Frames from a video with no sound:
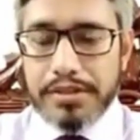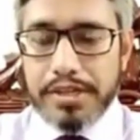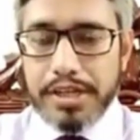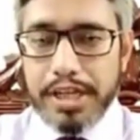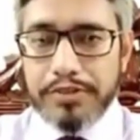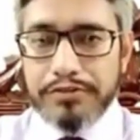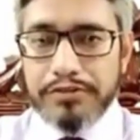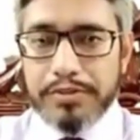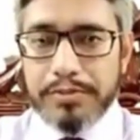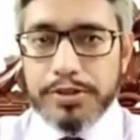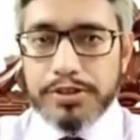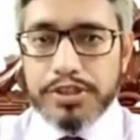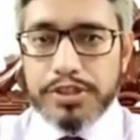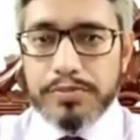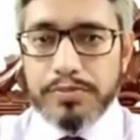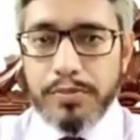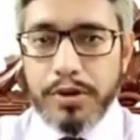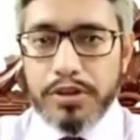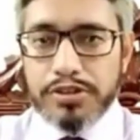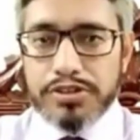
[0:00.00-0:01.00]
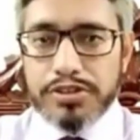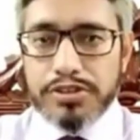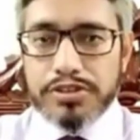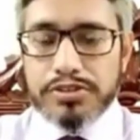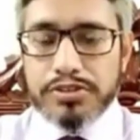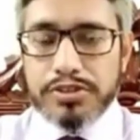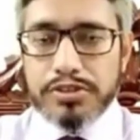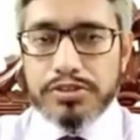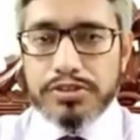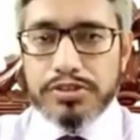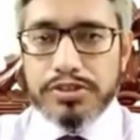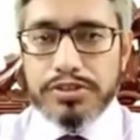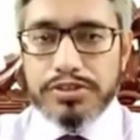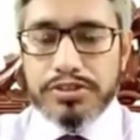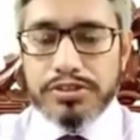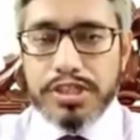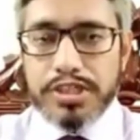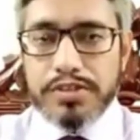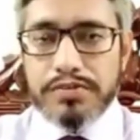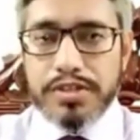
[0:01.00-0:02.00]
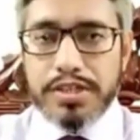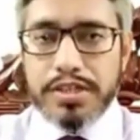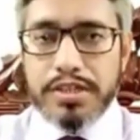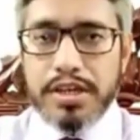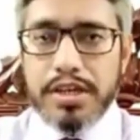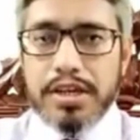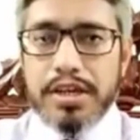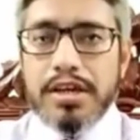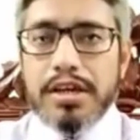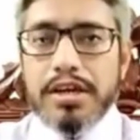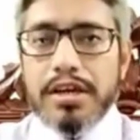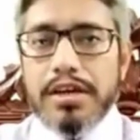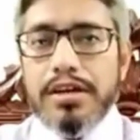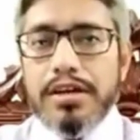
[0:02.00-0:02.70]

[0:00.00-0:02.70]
information boxes on your CV,